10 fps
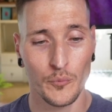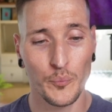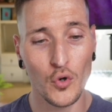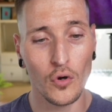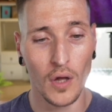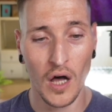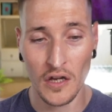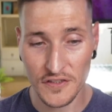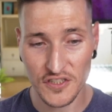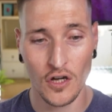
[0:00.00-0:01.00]
Pool
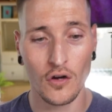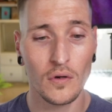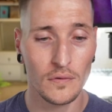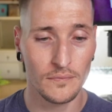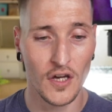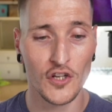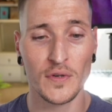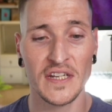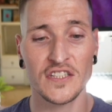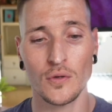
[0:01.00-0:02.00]
also agreed